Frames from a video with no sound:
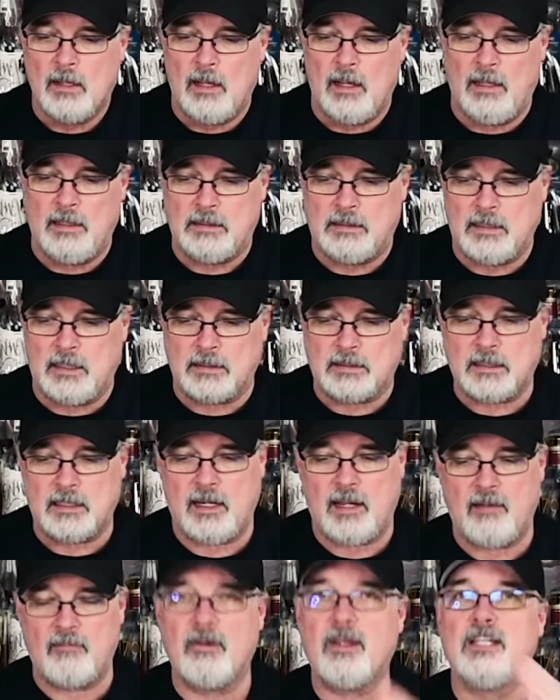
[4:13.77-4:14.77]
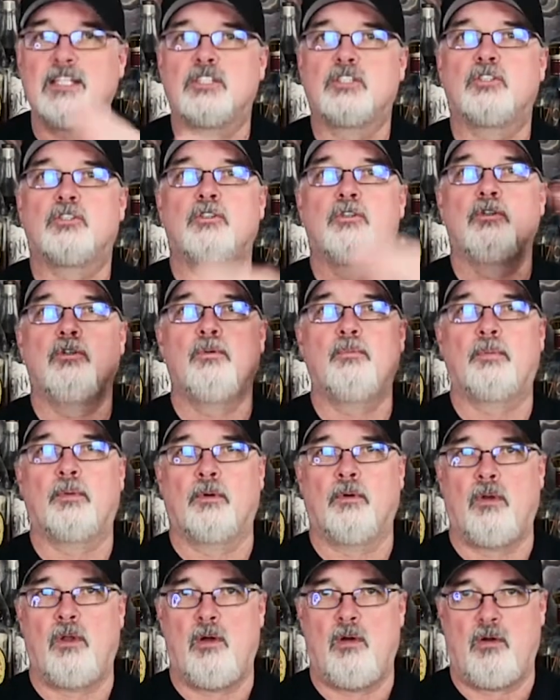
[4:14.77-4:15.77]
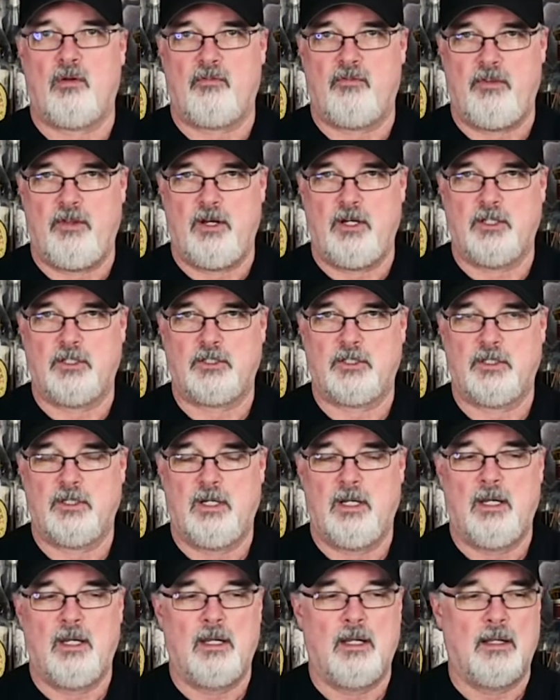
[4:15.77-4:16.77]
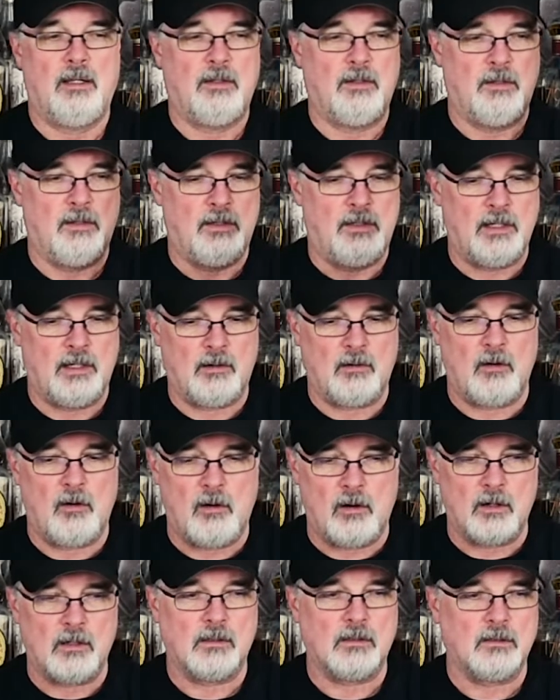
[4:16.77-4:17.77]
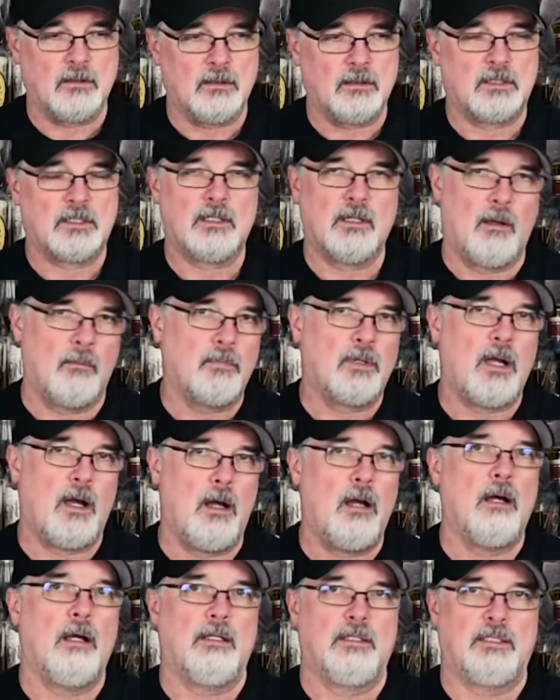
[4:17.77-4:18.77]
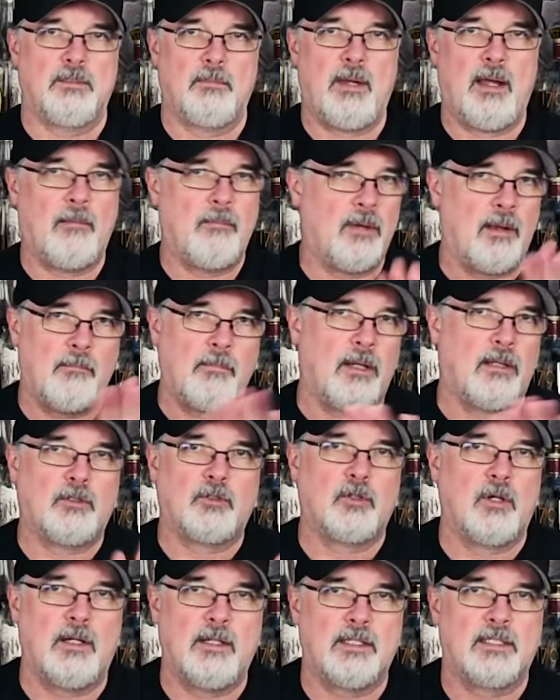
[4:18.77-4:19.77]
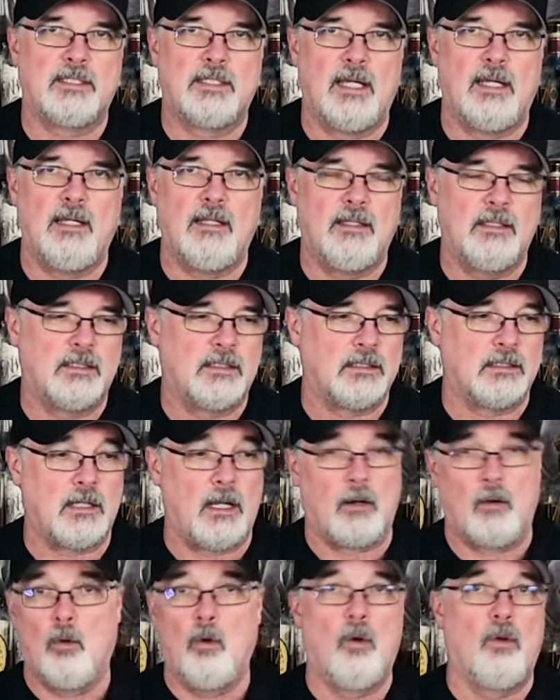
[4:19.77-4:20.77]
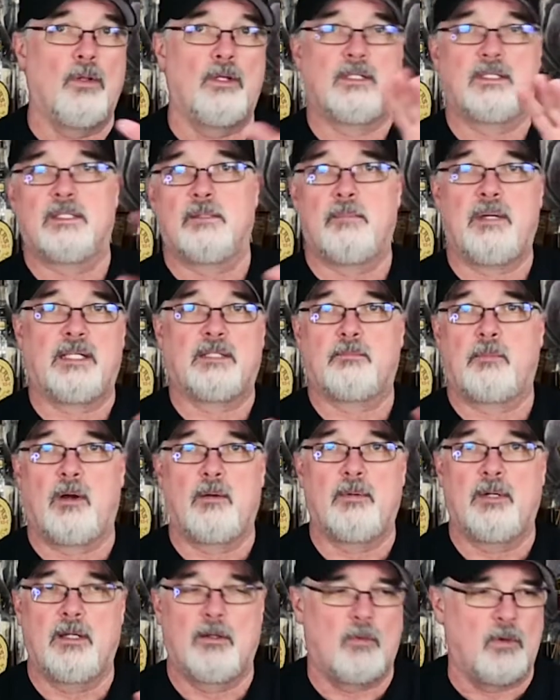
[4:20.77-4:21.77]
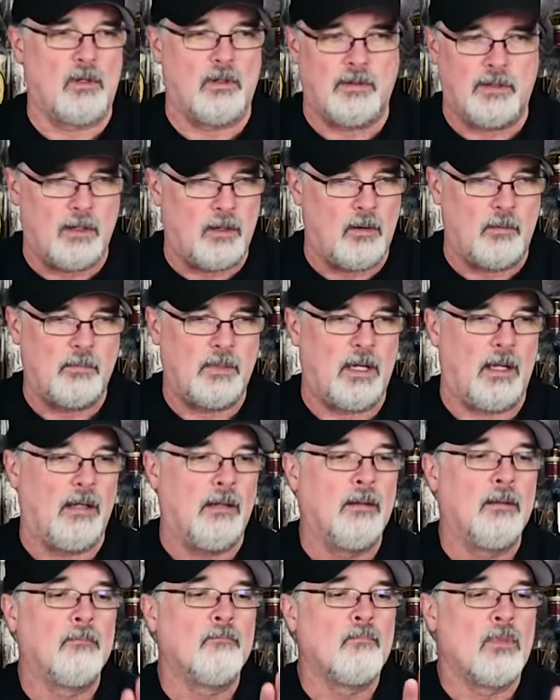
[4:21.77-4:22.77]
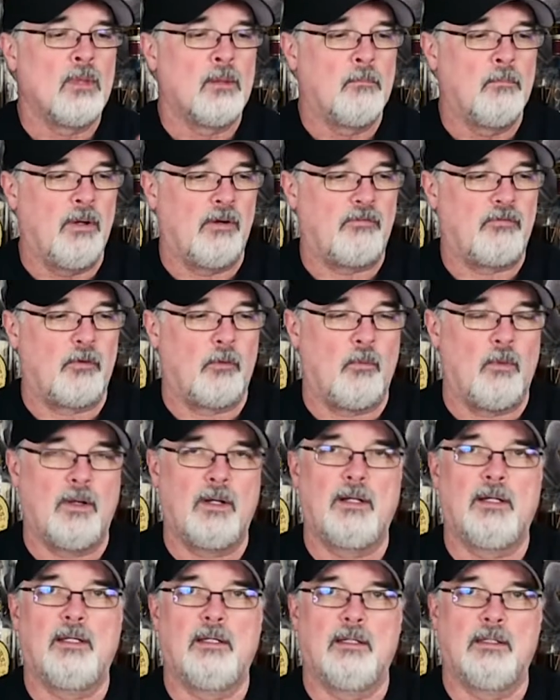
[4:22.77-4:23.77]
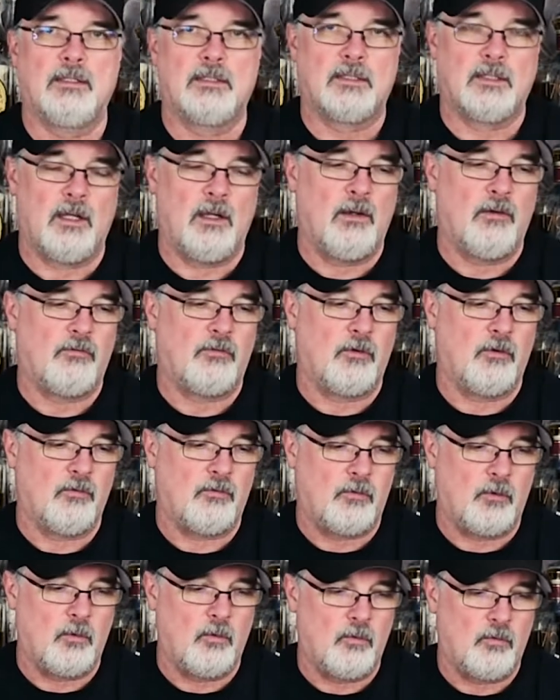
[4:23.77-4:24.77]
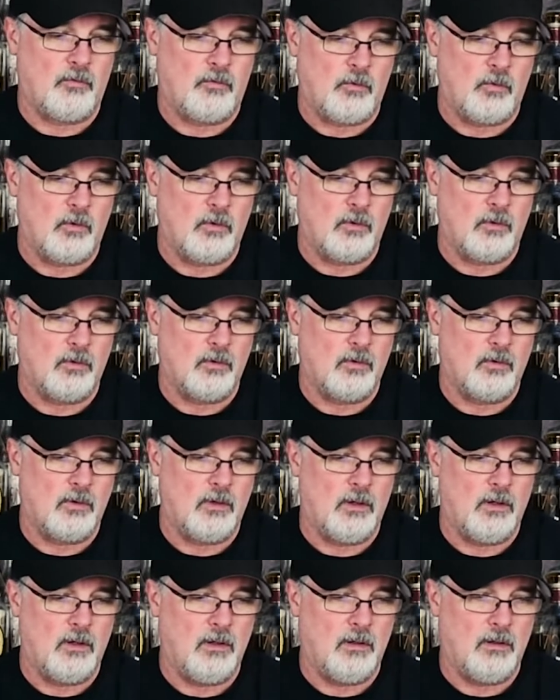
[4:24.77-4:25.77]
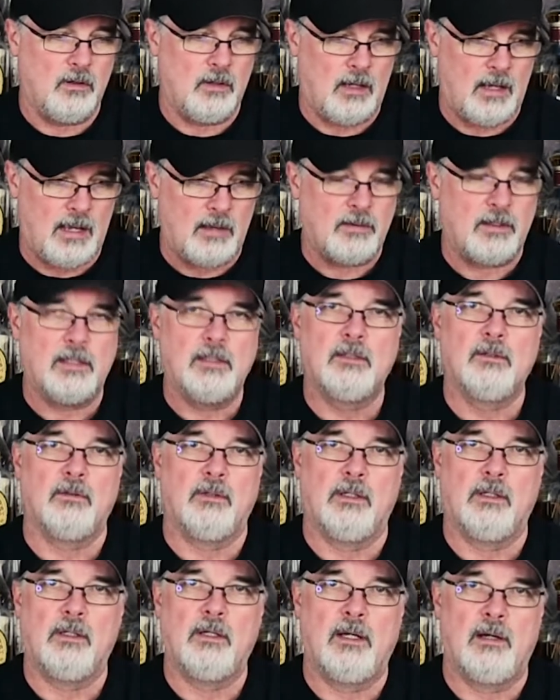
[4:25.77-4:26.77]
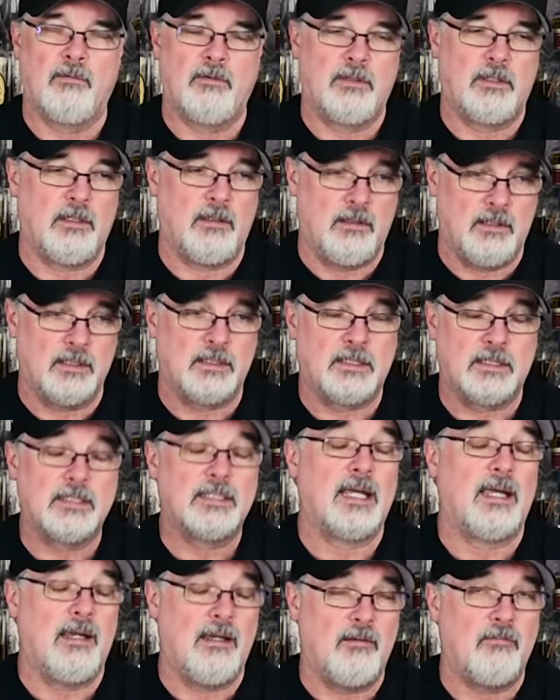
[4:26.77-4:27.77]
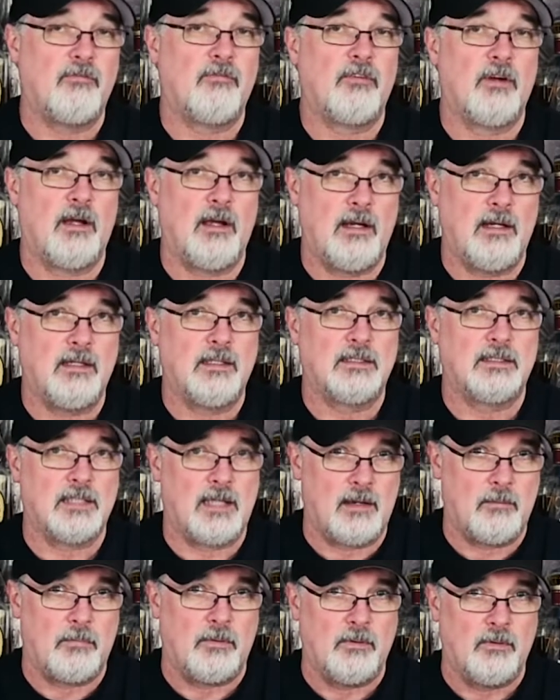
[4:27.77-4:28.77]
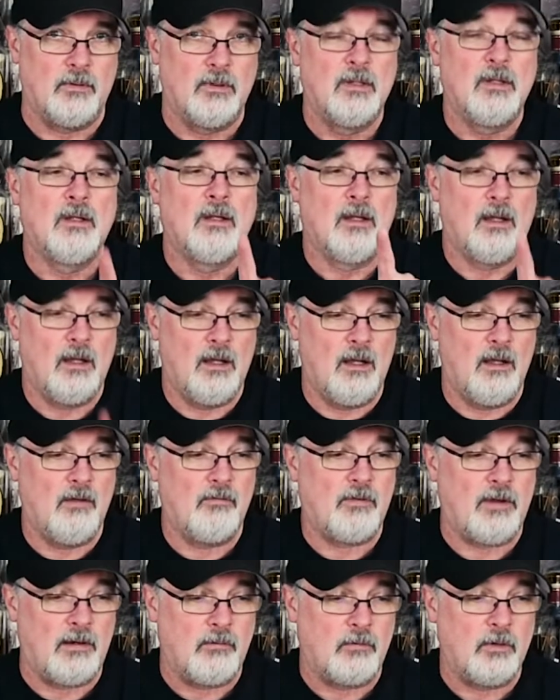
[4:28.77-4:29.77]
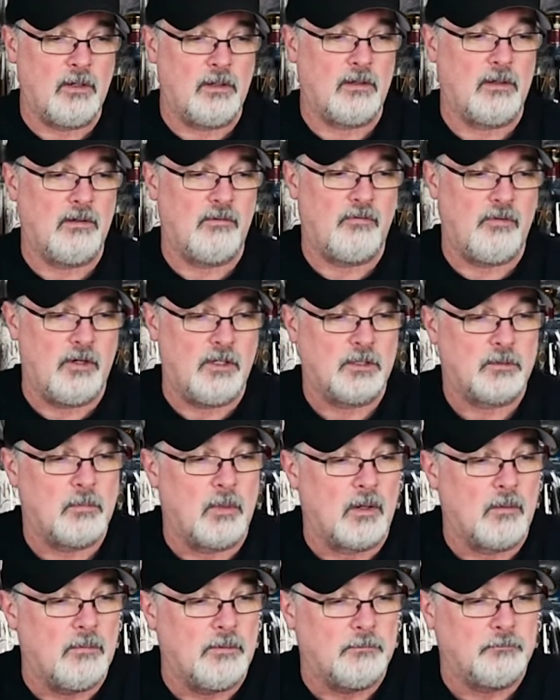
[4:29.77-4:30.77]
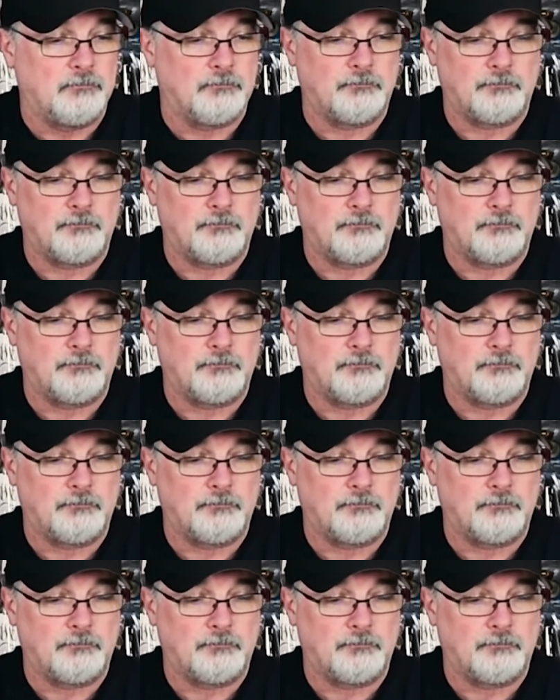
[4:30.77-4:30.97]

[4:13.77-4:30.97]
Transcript: It doesn't have a super long finish. There are some cons. I'm not trying to say this is like, oh, this is the best bourbon in the world. No, I'm not. But for what it is, for how they do it and everything, this is a fine example of a really good finished bourbon.